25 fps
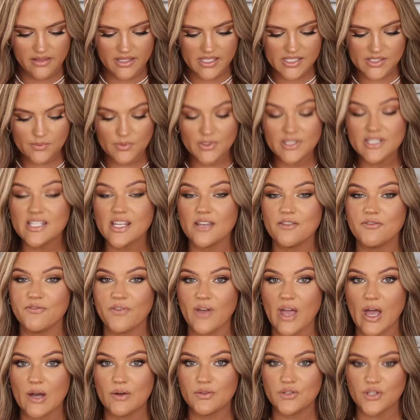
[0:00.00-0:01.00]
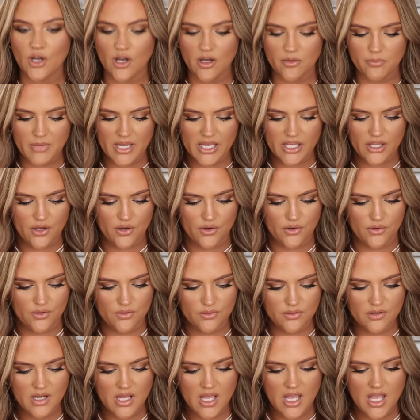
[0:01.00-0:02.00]
These ones I found on my
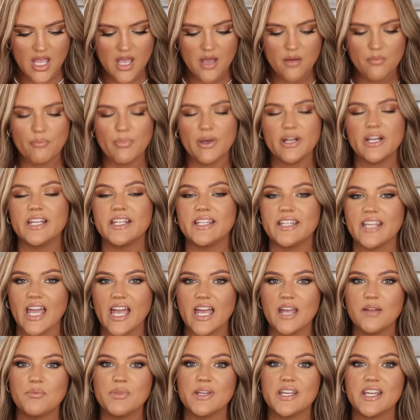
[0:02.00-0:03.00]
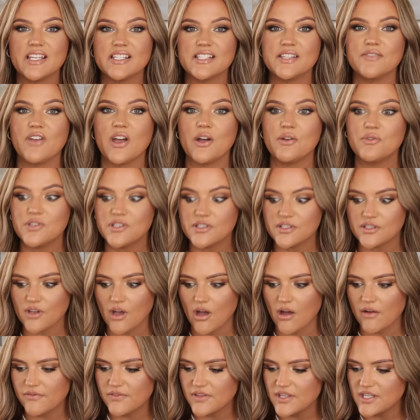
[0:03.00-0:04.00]
own. But again, because of how
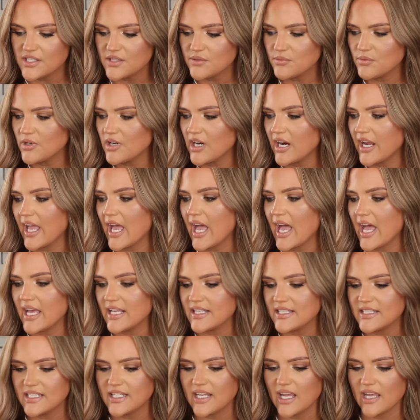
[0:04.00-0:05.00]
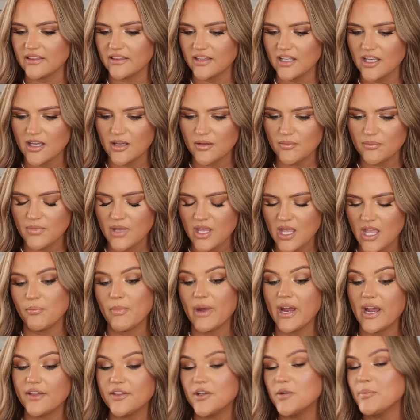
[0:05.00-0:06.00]
soft these were, I had to get them.
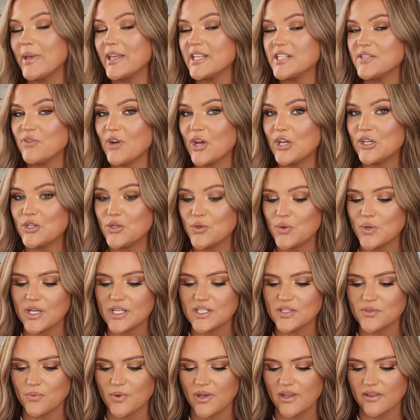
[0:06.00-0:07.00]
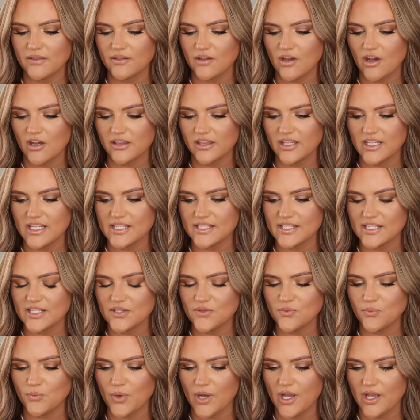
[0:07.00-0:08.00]
My other best friend who I was with got these
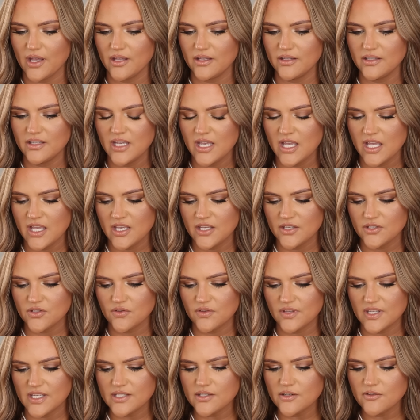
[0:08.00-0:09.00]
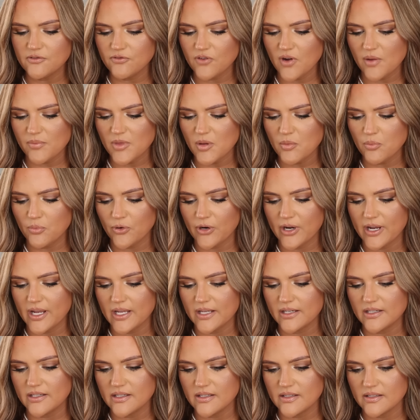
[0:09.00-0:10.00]
as well. So these are from the
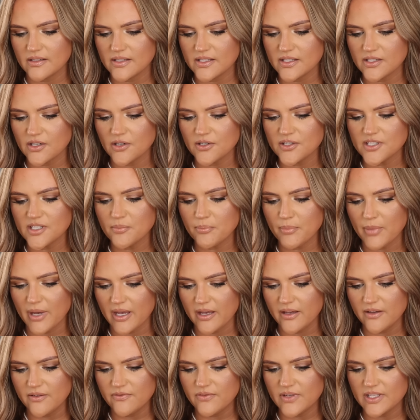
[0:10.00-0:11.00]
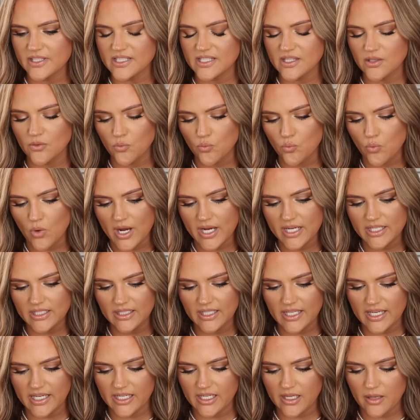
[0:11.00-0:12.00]
brand Stars Above. It's the wide
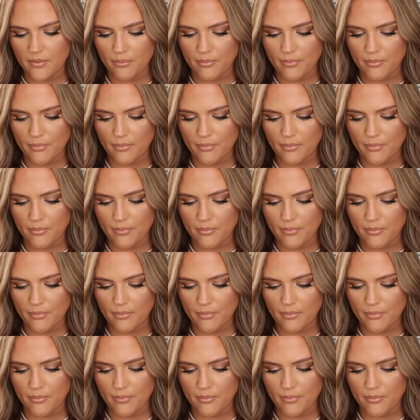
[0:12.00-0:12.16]
leg